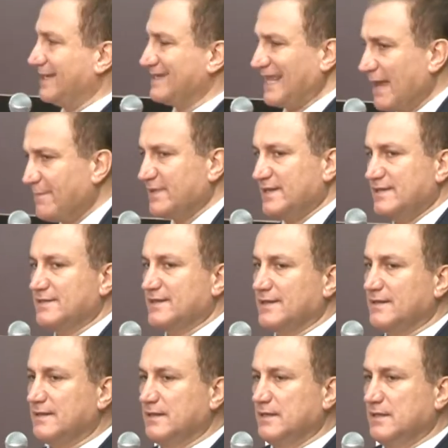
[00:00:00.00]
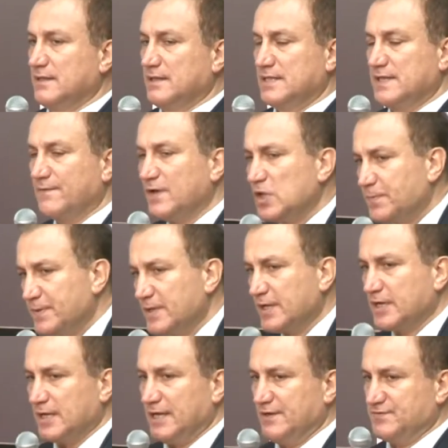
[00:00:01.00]
it happened in the developing
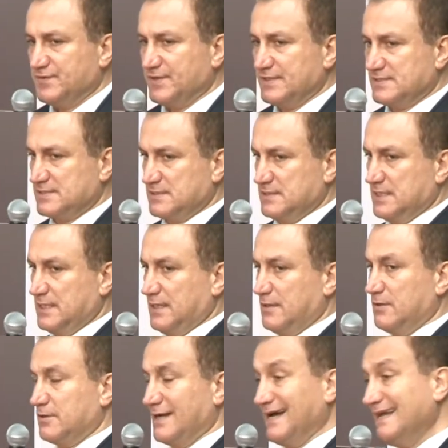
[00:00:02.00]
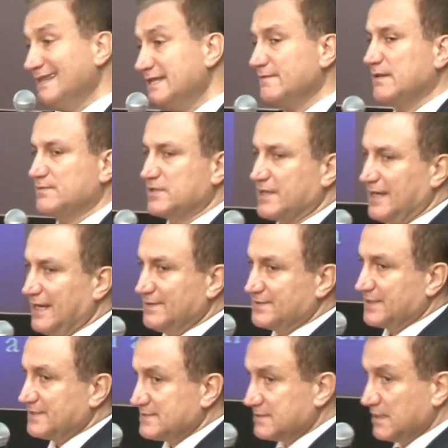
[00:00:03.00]
countries or undeveloped
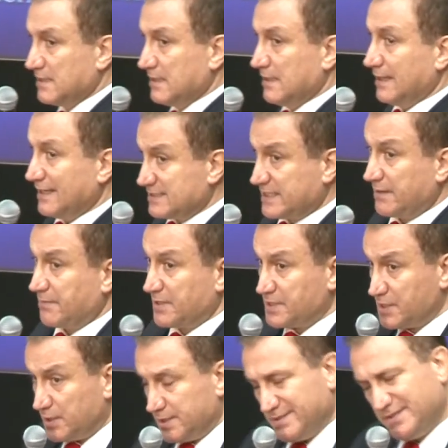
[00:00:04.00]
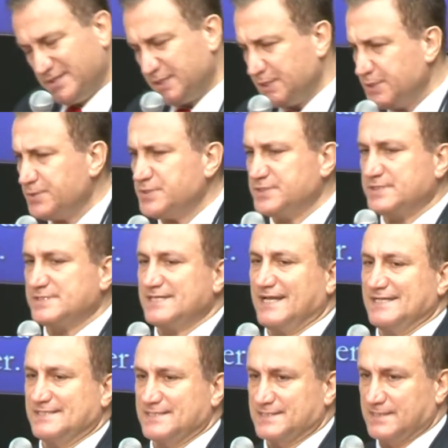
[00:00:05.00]
countries, it's going to be a huge
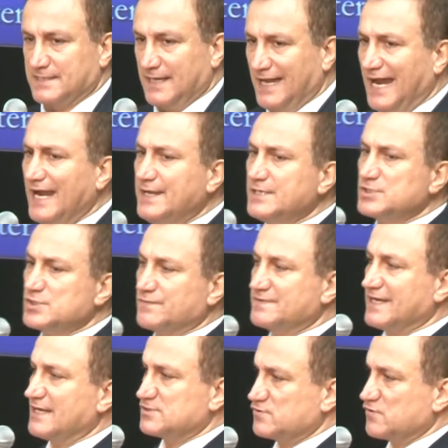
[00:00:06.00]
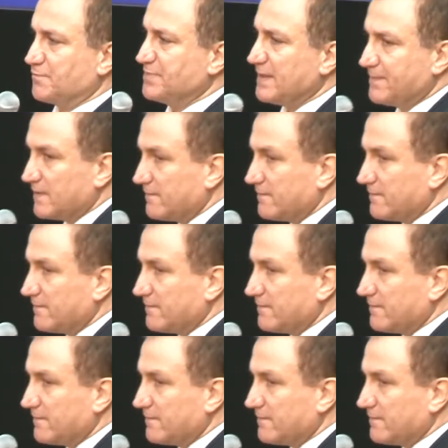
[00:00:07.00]
disaster. Hundreds of thousands of people